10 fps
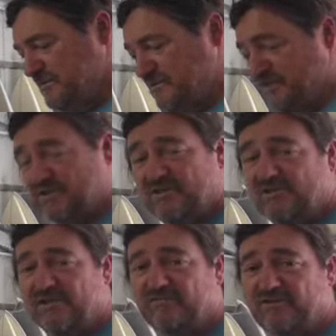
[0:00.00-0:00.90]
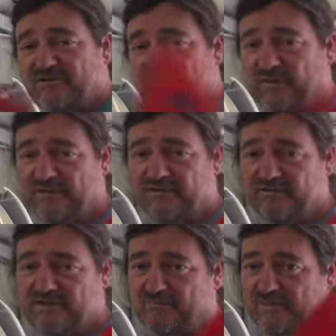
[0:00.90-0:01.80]
I can still surf it as a twin. They're
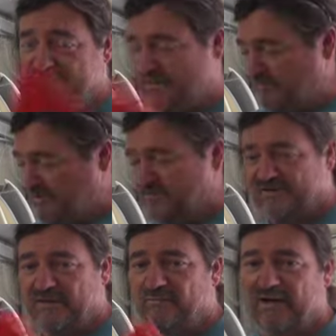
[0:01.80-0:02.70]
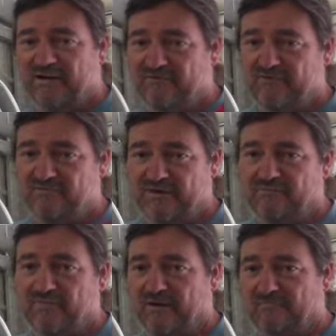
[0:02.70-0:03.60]
a similar template to that black and red fin,
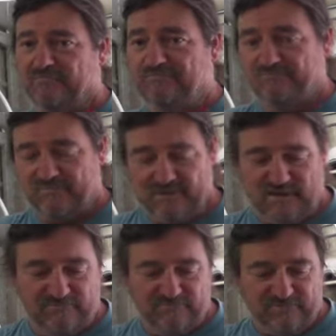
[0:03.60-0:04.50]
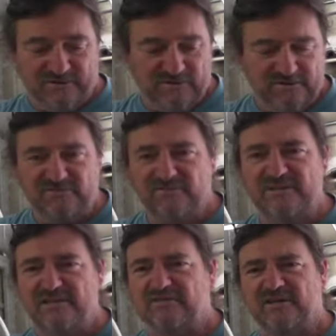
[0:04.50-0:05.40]
but yeah. Just
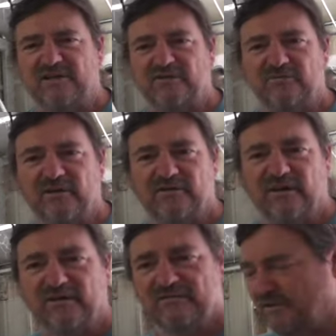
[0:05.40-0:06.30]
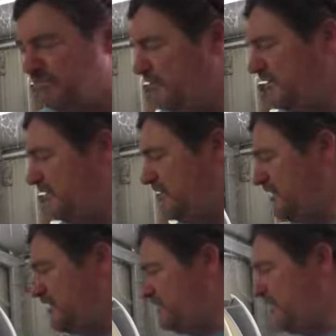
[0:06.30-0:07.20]
fins get technical, don't they? Like, what are you
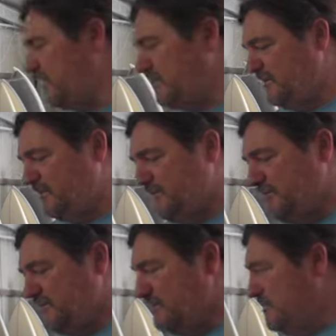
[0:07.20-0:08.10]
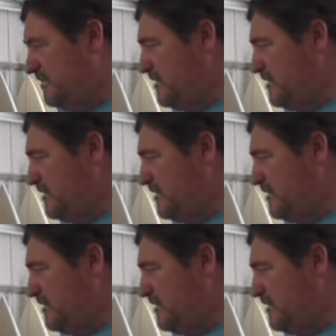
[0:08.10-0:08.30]
going to take?